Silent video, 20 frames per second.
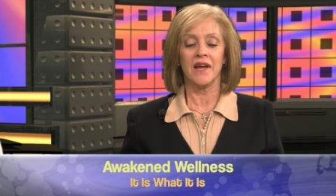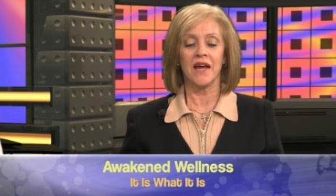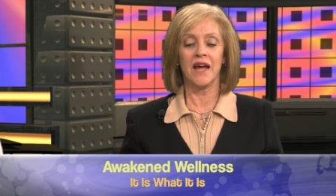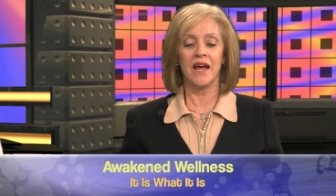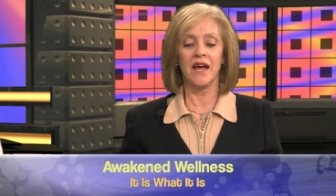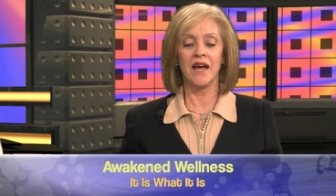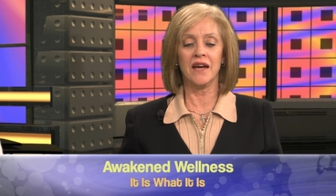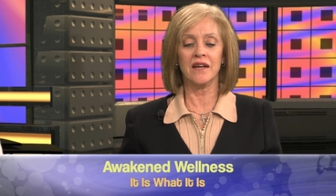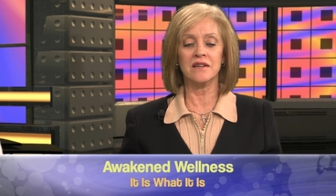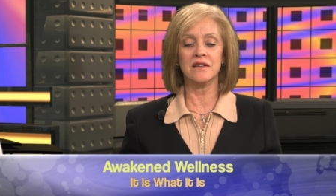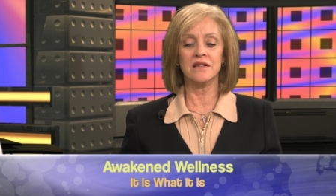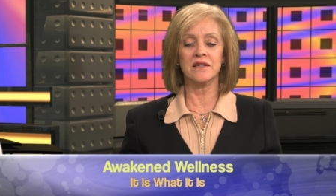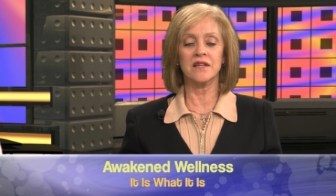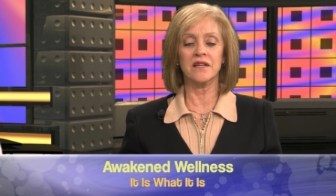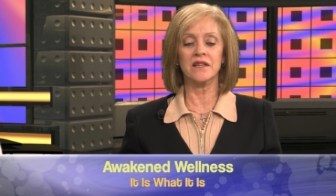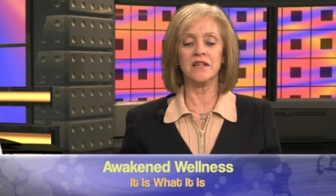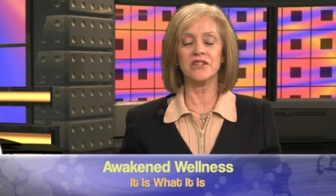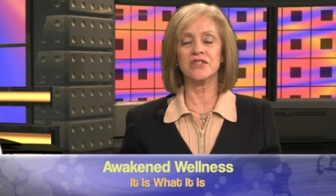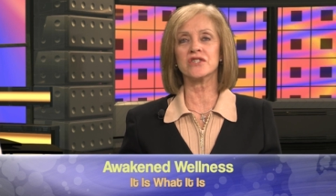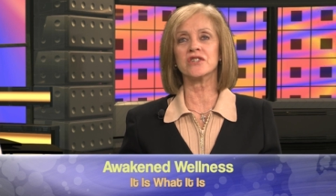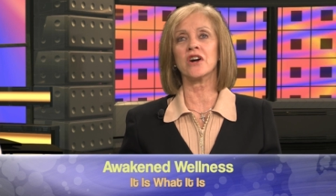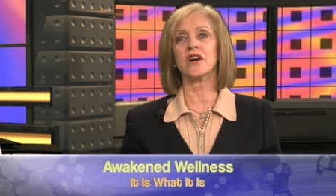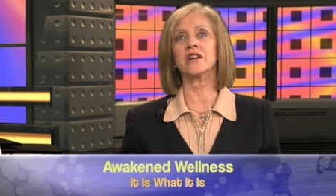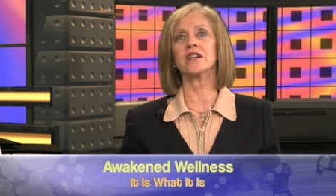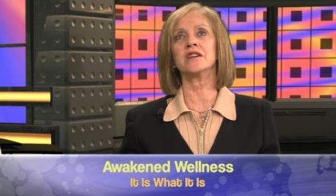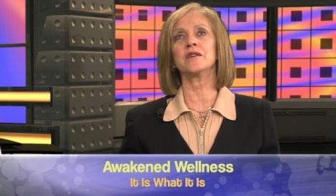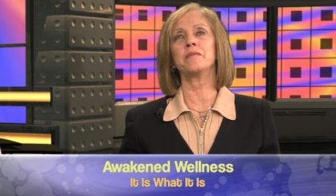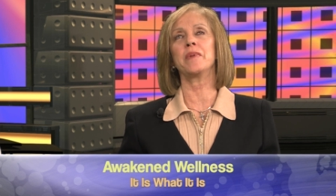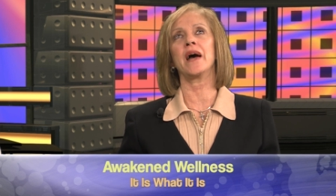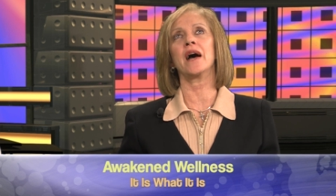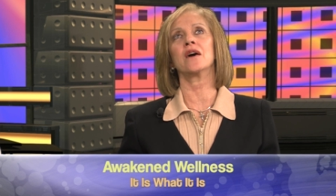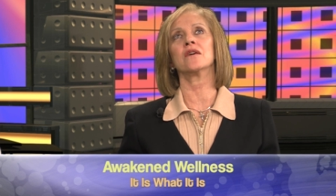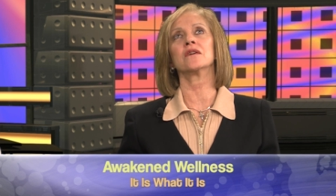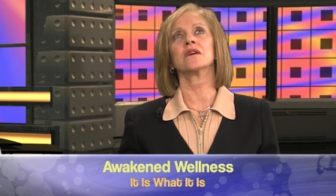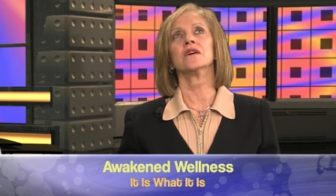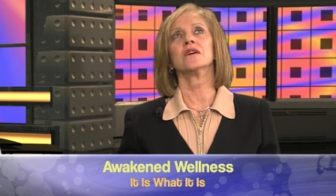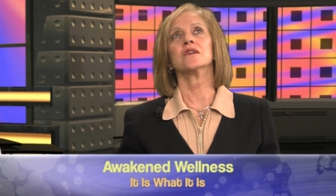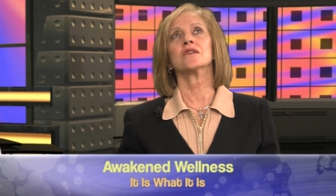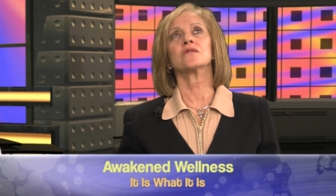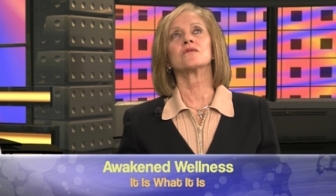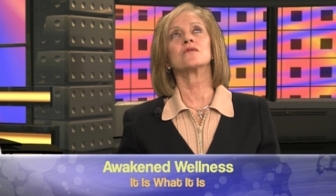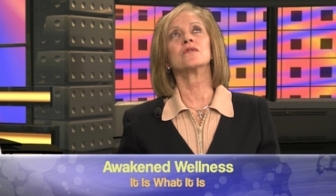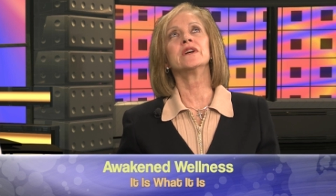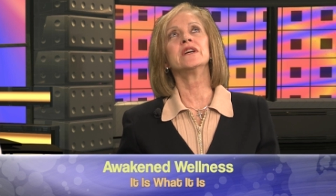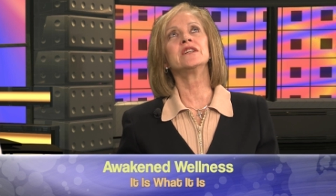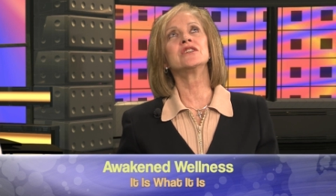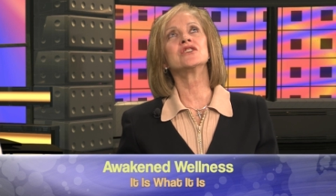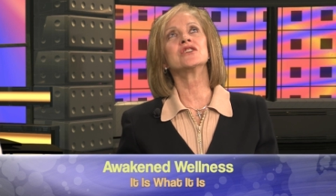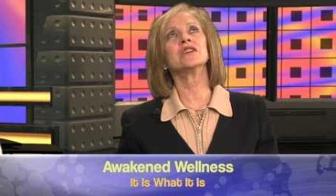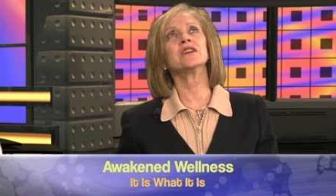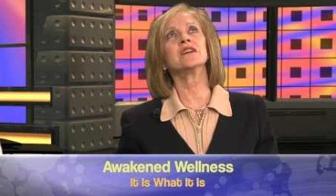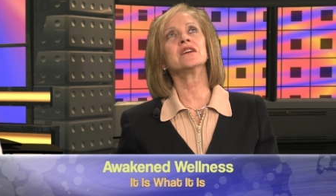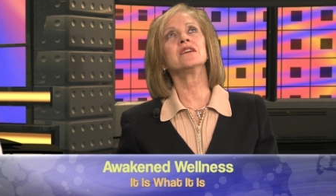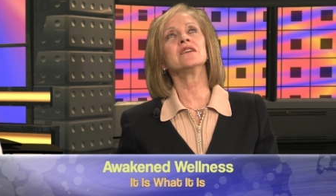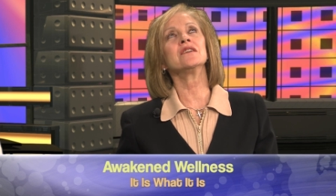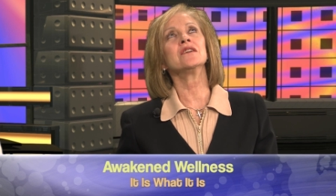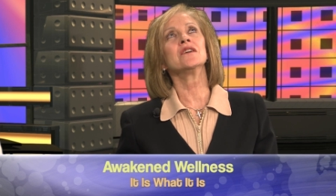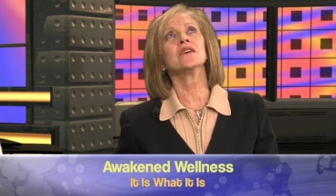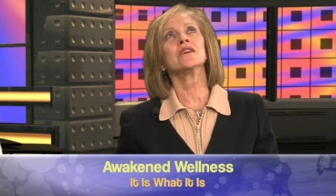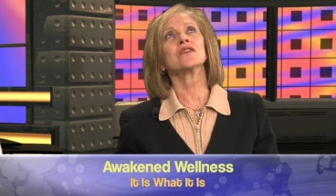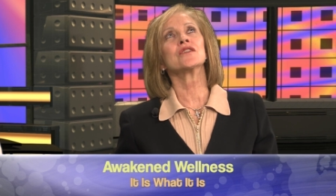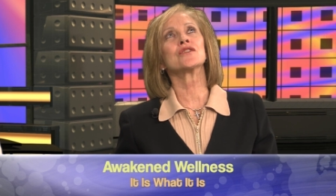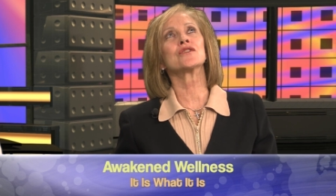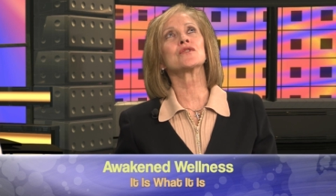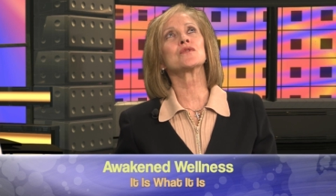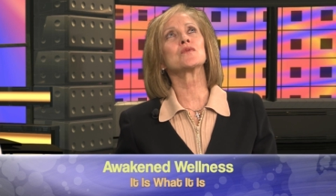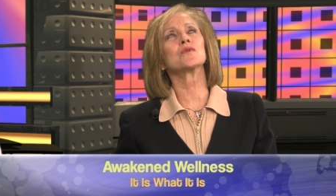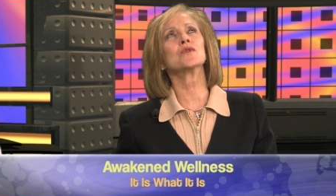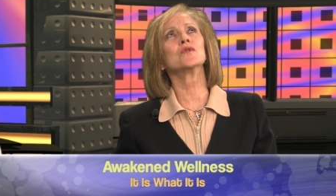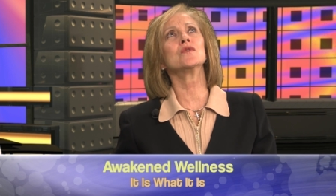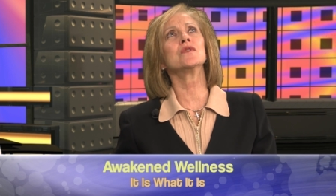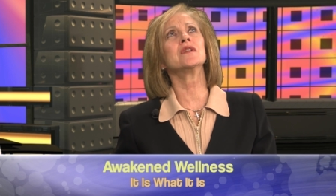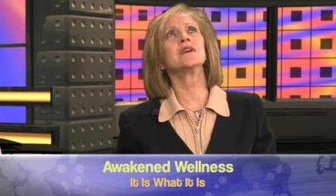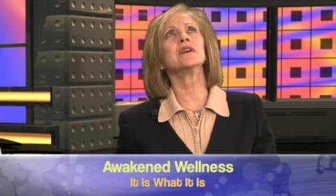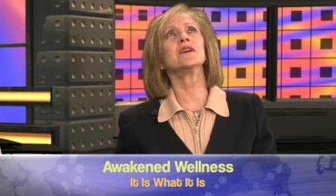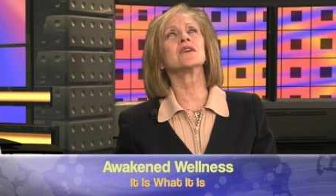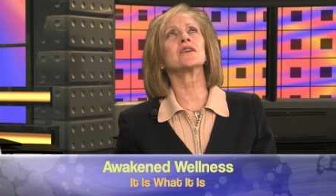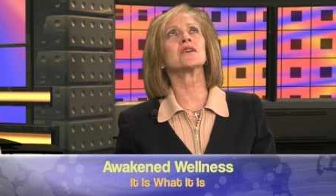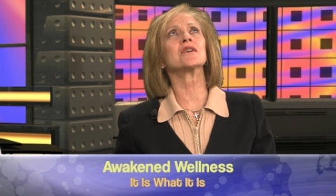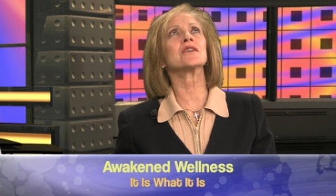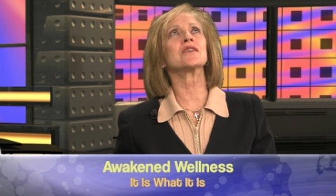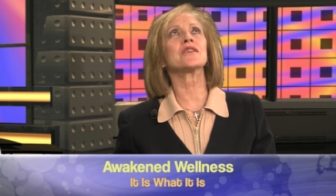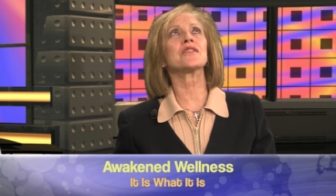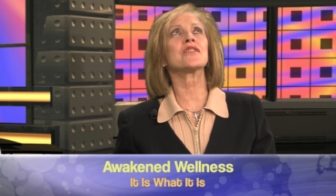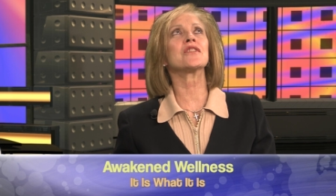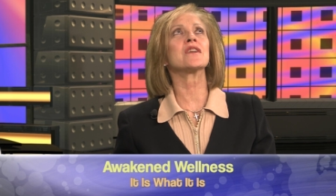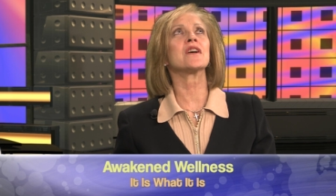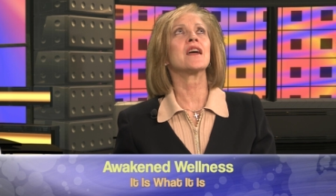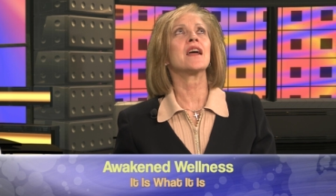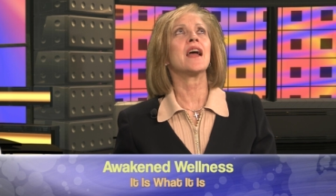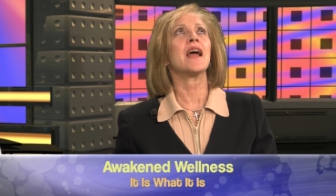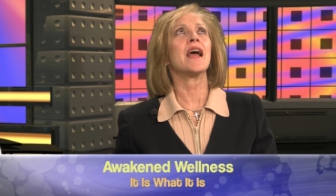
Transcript: And then they started about reaching through the earth